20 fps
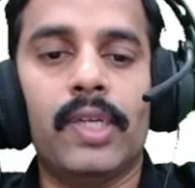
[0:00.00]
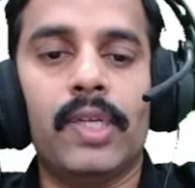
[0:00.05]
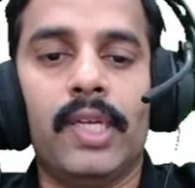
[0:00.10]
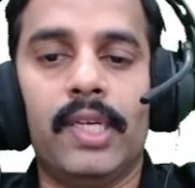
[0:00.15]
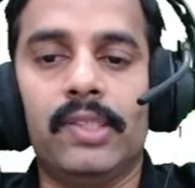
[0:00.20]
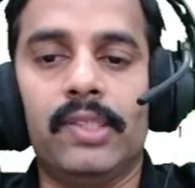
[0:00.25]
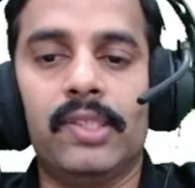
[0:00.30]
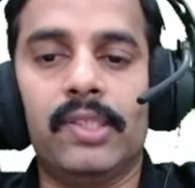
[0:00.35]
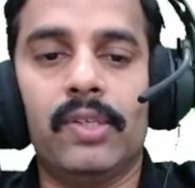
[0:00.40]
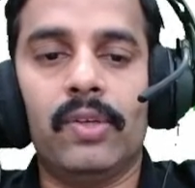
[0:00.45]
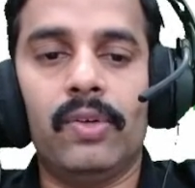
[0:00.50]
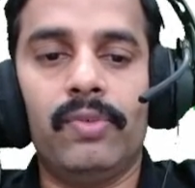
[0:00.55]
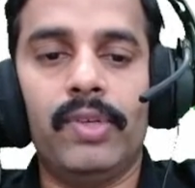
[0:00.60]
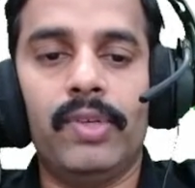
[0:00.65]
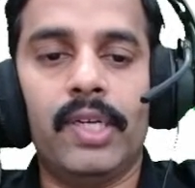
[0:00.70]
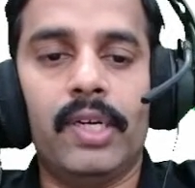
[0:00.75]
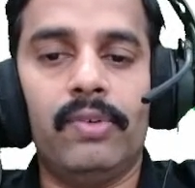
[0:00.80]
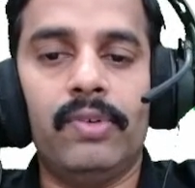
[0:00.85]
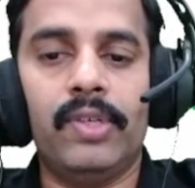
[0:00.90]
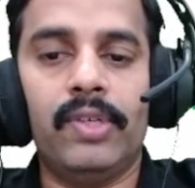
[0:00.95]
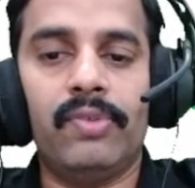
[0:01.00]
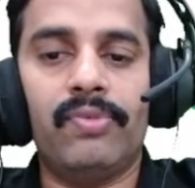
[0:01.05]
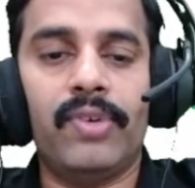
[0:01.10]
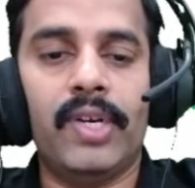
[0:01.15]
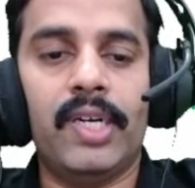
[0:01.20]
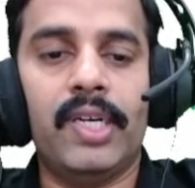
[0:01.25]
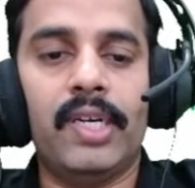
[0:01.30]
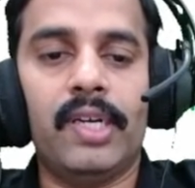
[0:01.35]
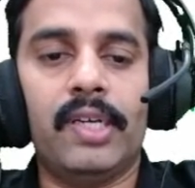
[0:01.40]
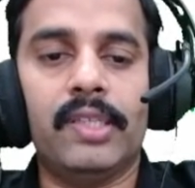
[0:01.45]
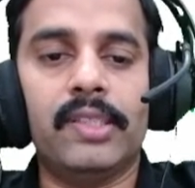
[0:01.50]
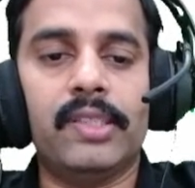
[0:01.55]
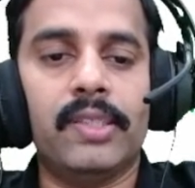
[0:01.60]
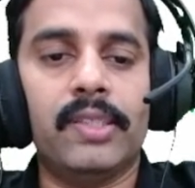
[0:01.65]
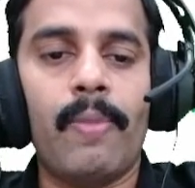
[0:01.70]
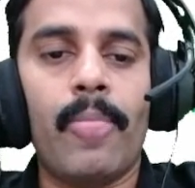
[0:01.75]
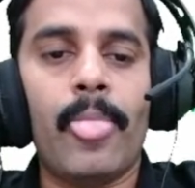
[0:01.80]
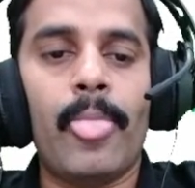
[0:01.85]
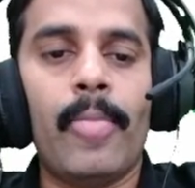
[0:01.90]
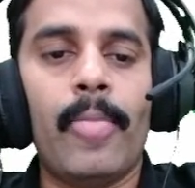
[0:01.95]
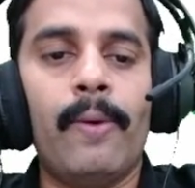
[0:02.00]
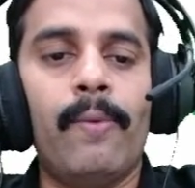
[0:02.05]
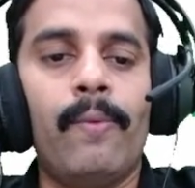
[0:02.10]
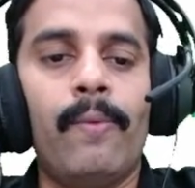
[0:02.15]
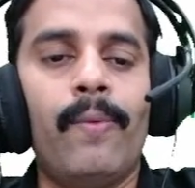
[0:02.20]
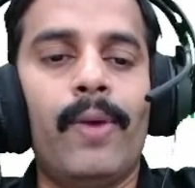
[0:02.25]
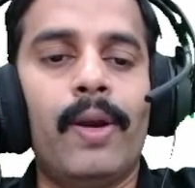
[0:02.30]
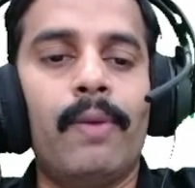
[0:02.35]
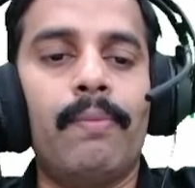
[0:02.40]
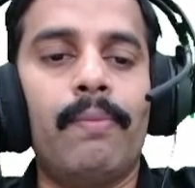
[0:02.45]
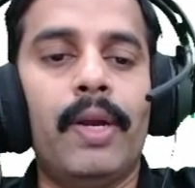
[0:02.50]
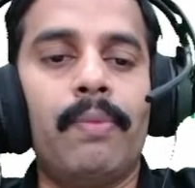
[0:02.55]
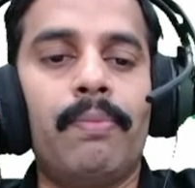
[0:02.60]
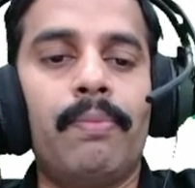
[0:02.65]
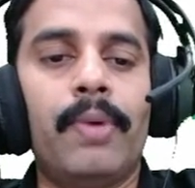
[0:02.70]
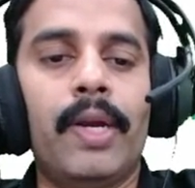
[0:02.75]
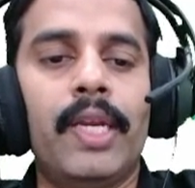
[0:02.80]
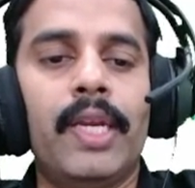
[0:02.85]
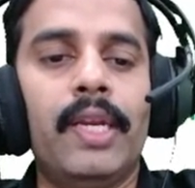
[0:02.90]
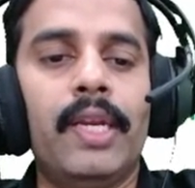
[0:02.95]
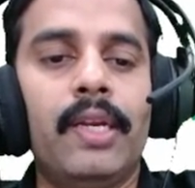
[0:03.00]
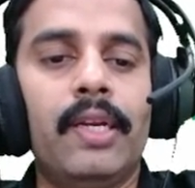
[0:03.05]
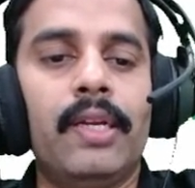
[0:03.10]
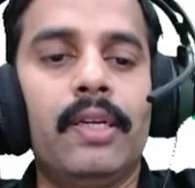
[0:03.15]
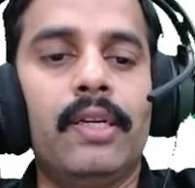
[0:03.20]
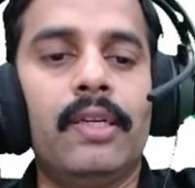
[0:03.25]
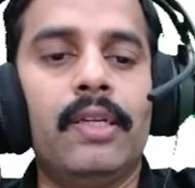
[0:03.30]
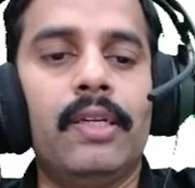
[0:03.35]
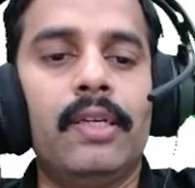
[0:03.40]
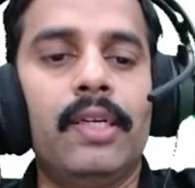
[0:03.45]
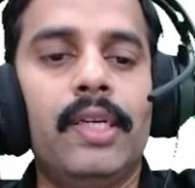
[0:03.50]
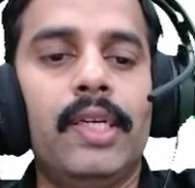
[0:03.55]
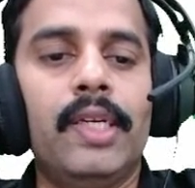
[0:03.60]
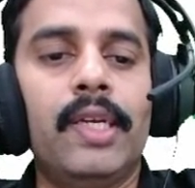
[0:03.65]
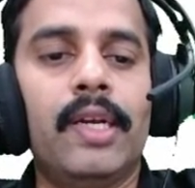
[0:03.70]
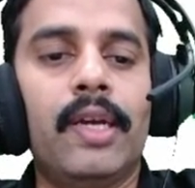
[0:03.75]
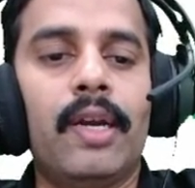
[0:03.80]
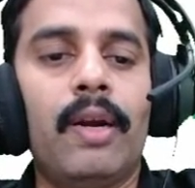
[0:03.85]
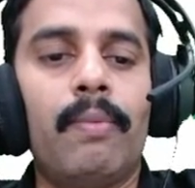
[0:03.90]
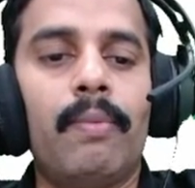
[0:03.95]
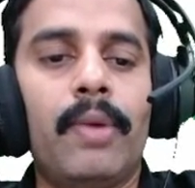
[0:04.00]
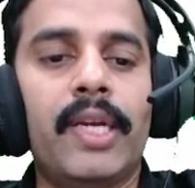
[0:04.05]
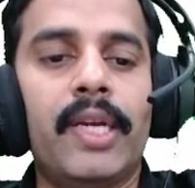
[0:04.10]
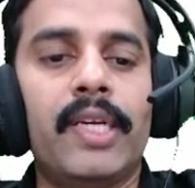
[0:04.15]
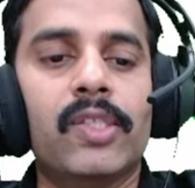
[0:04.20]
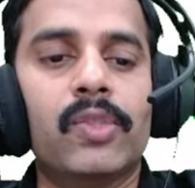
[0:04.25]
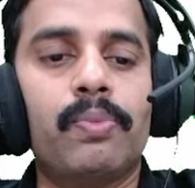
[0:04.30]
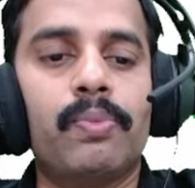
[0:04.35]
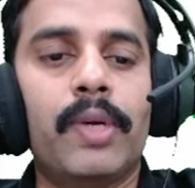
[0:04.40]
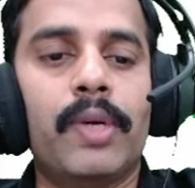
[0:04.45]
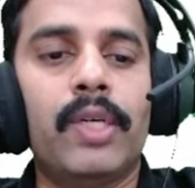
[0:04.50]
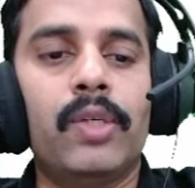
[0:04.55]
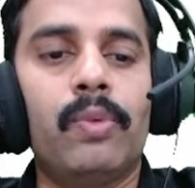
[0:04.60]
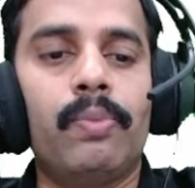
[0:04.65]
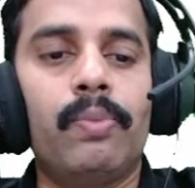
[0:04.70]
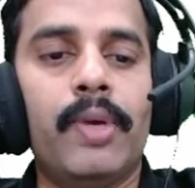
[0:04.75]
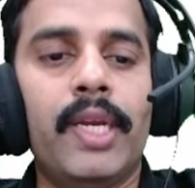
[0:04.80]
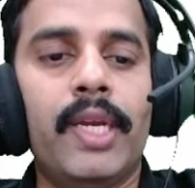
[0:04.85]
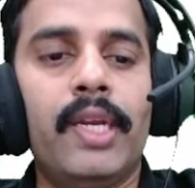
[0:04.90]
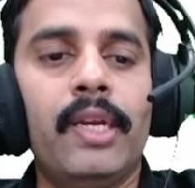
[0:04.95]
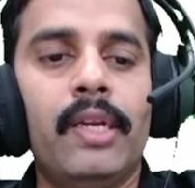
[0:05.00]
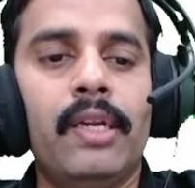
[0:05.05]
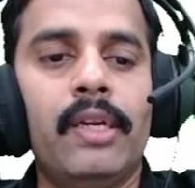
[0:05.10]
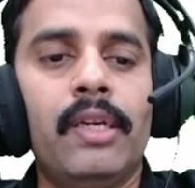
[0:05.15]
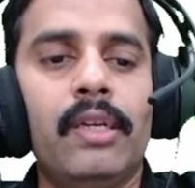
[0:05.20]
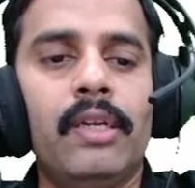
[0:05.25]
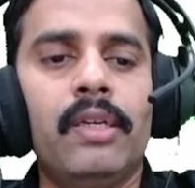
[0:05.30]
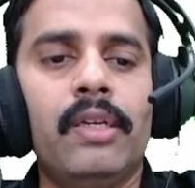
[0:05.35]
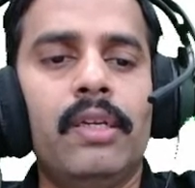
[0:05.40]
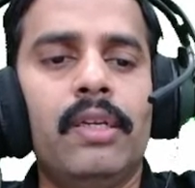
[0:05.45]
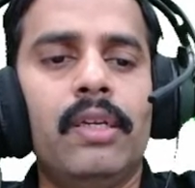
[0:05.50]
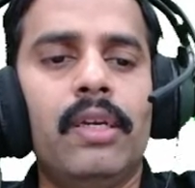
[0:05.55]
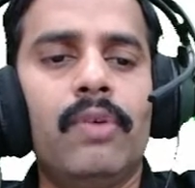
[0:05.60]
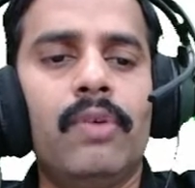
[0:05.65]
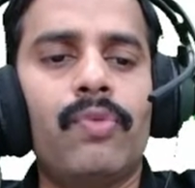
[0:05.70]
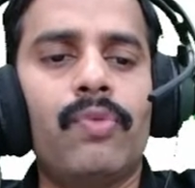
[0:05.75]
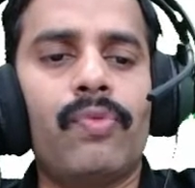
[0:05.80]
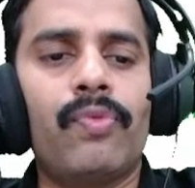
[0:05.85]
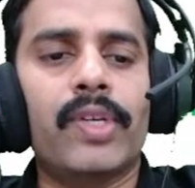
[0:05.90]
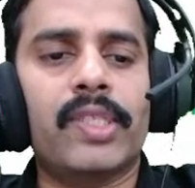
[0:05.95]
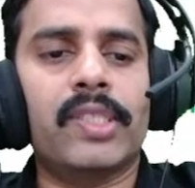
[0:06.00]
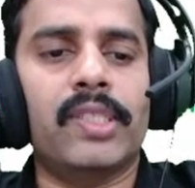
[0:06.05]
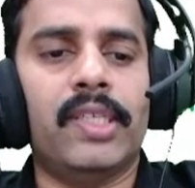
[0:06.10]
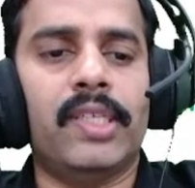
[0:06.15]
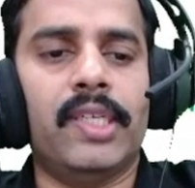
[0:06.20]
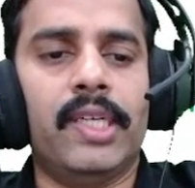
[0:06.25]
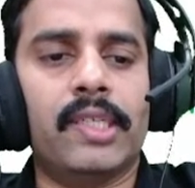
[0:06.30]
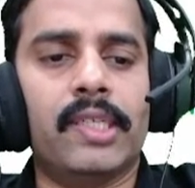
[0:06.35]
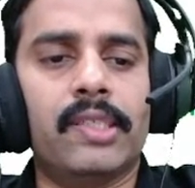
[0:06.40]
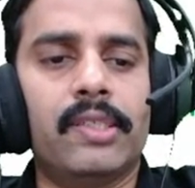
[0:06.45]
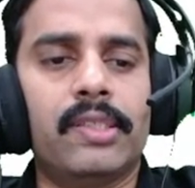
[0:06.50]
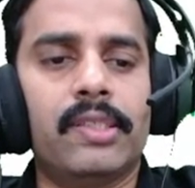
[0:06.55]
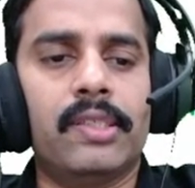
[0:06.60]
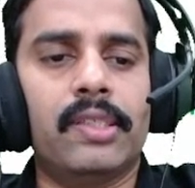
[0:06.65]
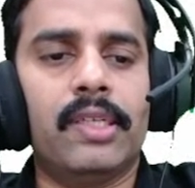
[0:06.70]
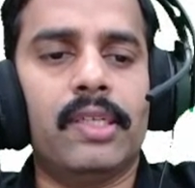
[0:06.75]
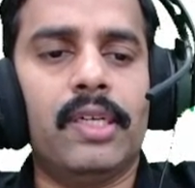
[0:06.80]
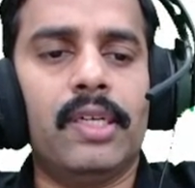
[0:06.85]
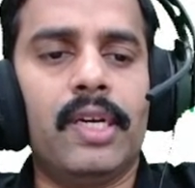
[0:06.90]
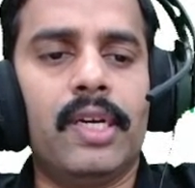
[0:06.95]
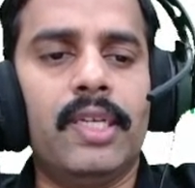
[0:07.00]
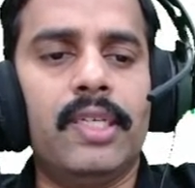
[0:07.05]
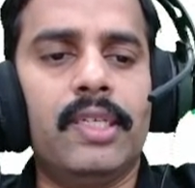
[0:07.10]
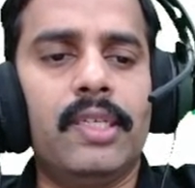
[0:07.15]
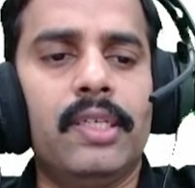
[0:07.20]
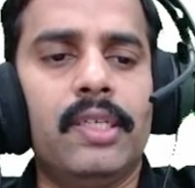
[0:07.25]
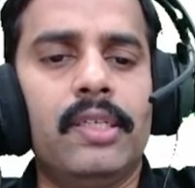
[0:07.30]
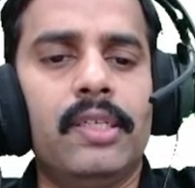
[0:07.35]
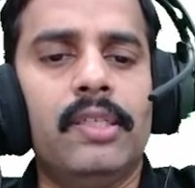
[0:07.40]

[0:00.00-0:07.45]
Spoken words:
A0 we have defined as 1 by pi integral minus pi to pi f of x dx, right?